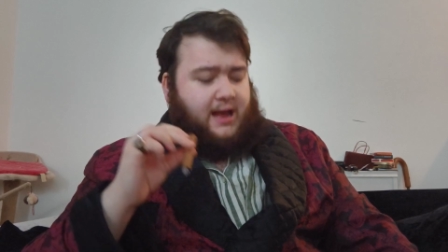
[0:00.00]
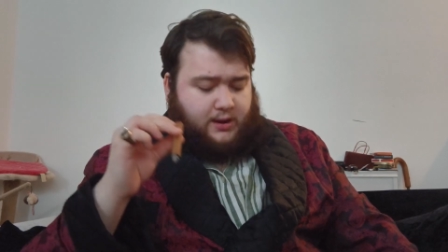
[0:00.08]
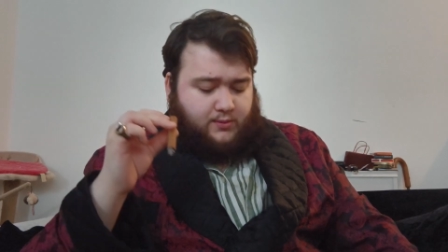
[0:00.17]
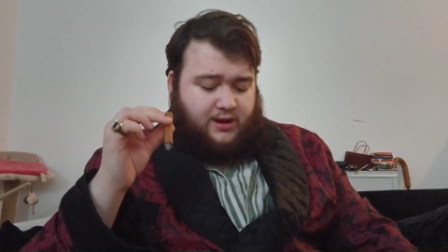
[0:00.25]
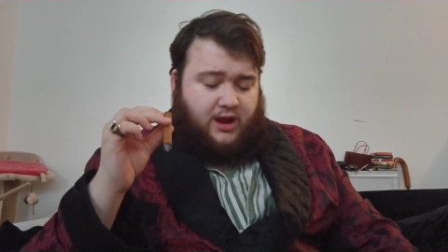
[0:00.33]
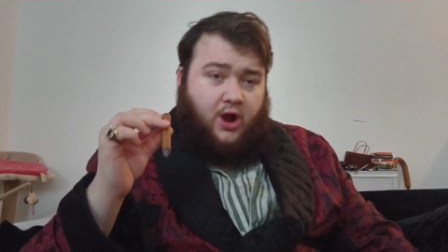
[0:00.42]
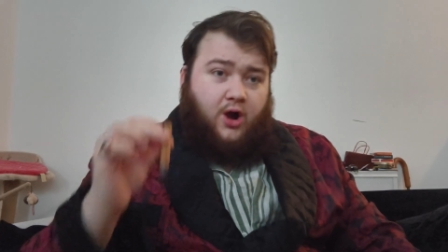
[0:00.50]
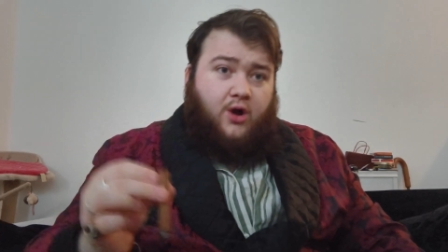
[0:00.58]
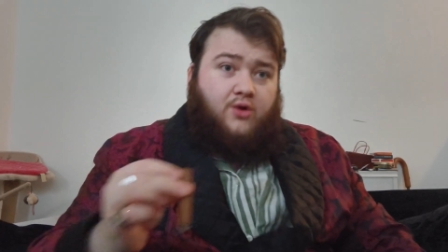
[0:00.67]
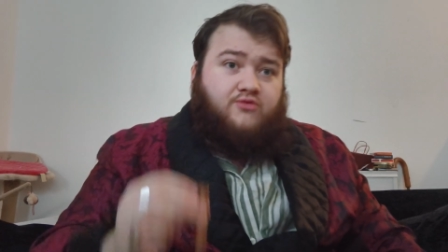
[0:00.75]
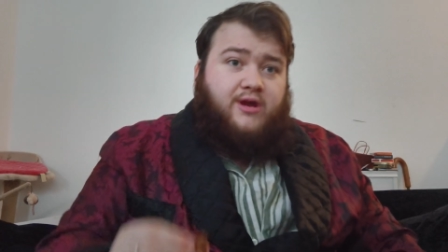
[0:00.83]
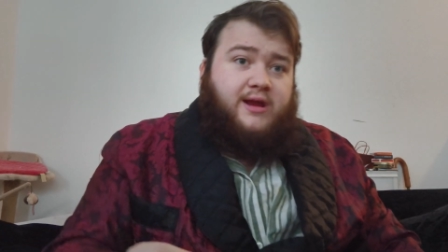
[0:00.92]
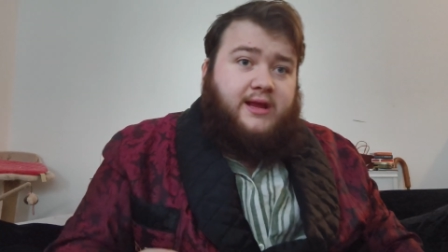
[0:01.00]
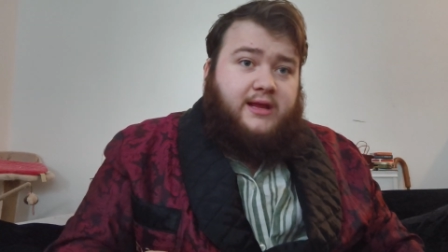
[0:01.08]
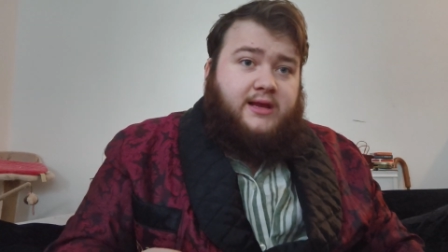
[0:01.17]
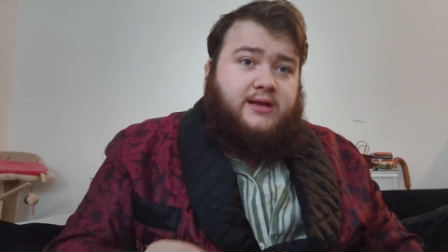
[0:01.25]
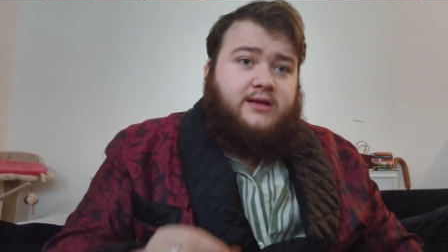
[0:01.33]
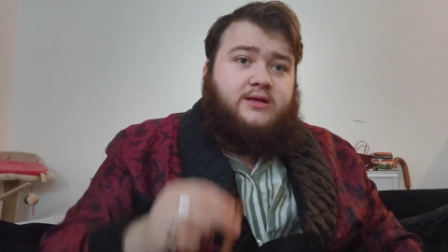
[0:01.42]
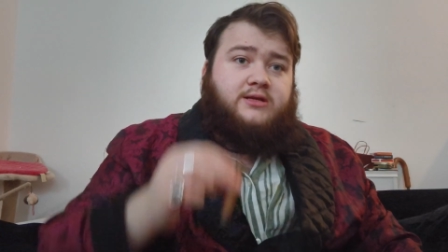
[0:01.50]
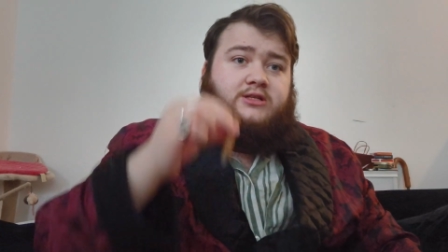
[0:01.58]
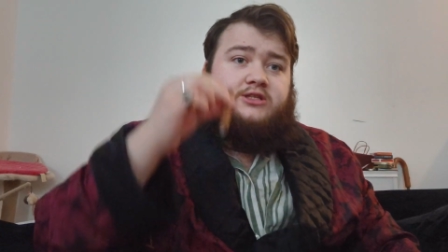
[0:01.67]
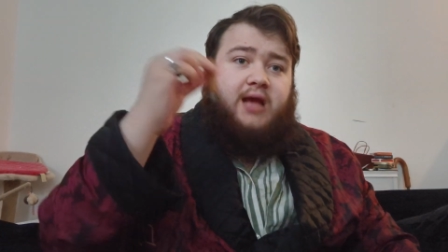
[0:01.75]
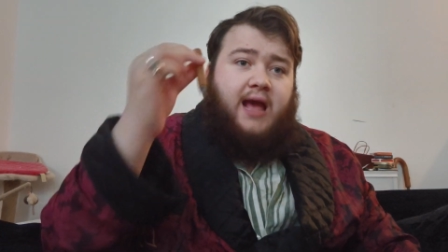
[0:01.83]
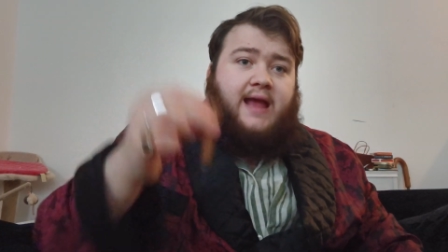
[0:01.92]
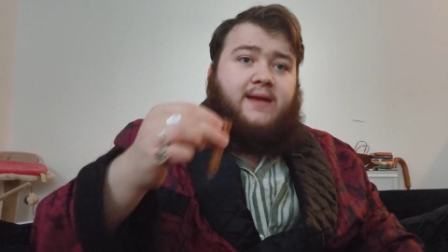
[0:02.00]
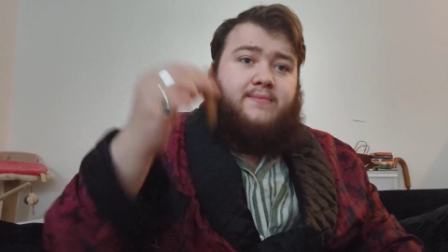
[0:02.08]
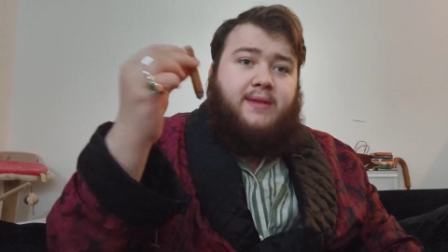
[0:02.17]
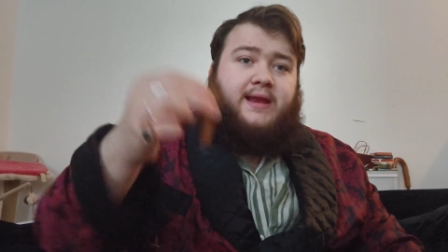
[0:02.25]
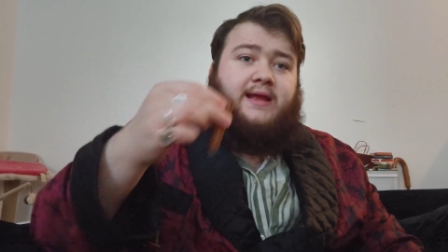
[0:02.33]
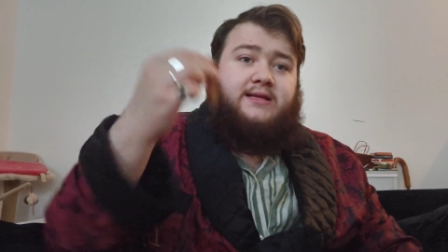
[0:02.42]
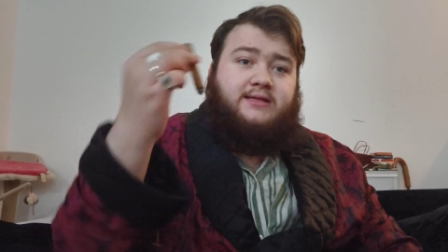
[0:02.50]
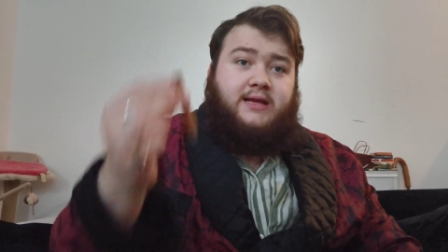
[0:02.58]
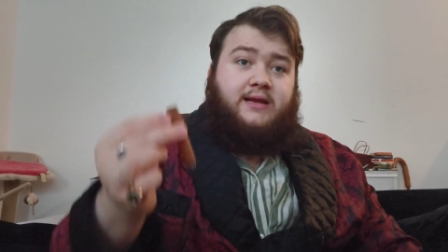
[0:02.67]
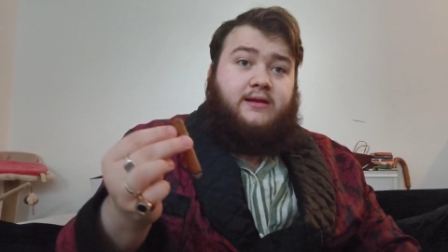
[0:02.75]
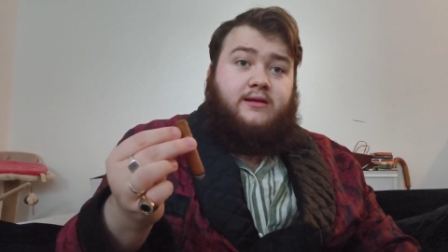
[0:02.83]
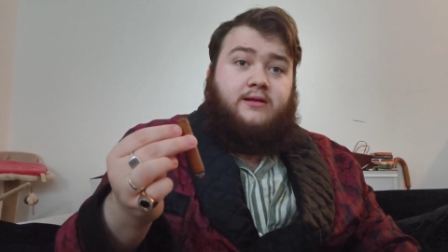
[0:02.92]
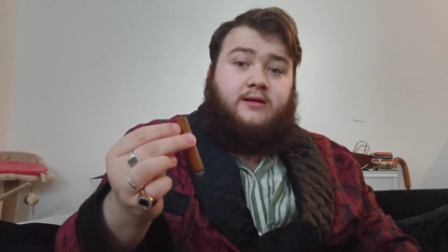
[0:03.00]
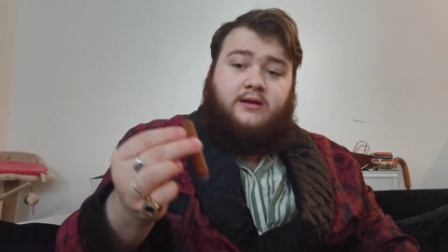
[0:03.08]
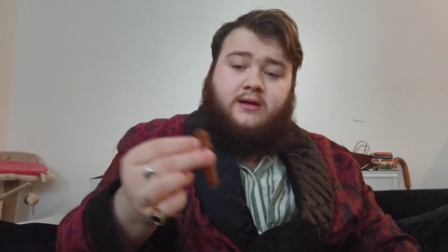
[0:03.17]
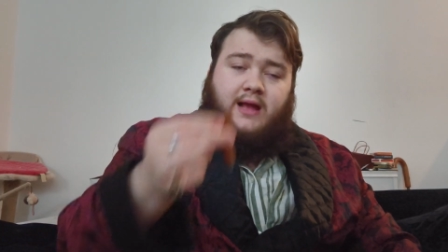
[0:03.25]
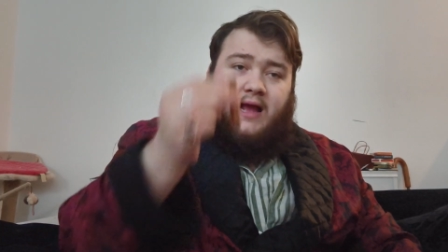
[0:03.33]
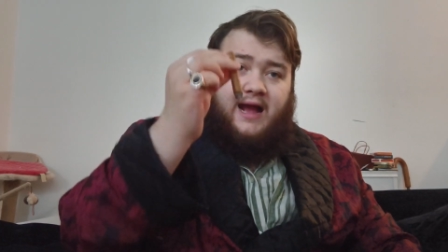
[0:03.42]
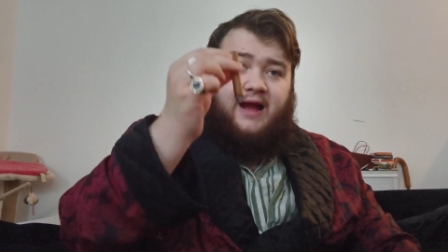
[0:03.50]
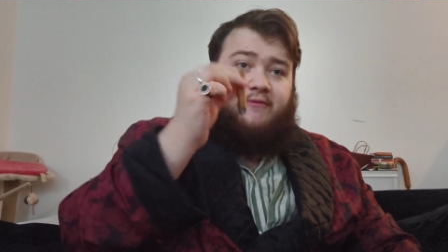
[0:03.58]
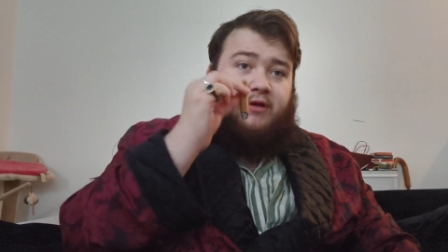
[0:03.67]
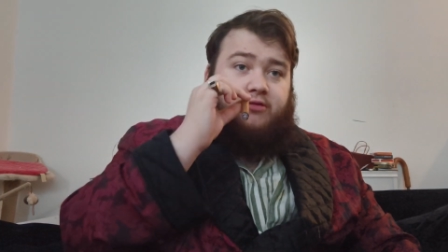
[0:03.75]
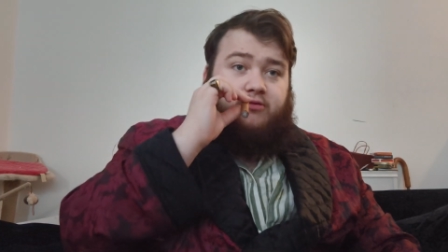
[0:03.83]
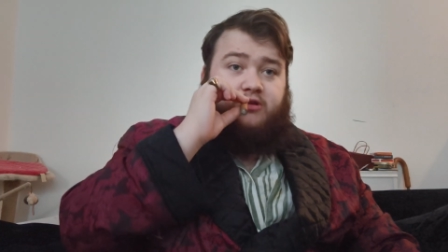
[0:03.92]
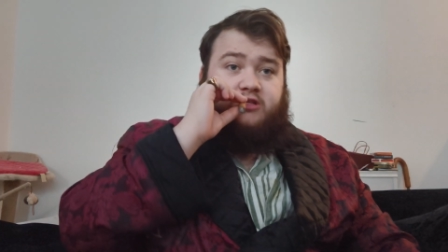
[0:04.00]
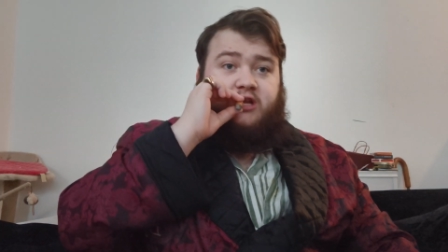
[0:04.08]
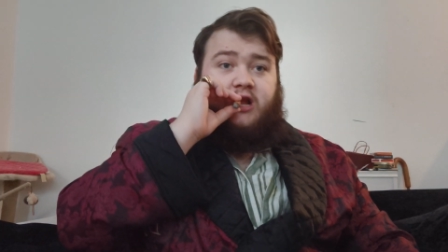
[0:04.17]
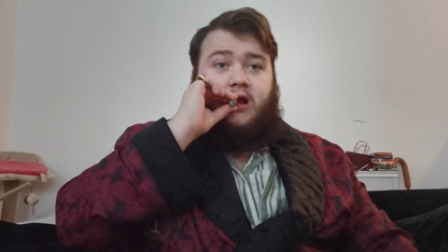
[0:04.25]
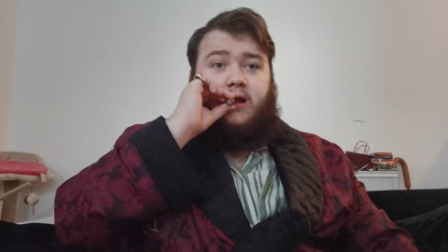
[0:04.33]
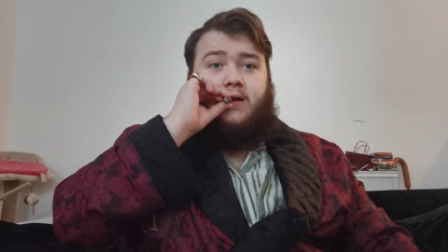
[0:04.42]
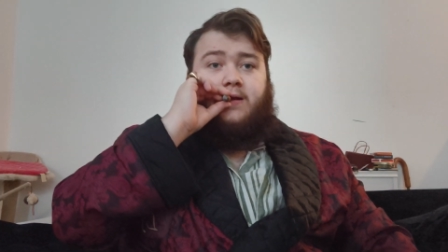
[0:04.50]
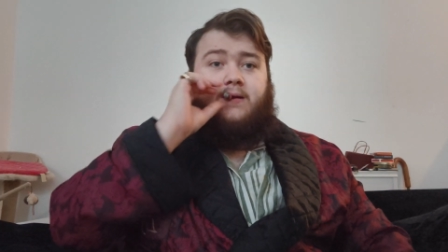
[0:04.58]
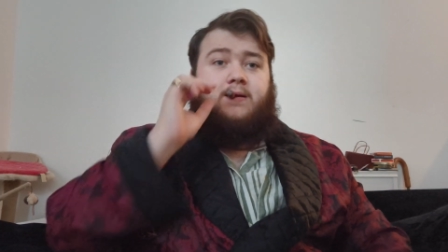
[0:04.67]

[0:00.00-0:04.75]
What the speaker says: And we are already 10 minutes in, halfway through the cigar.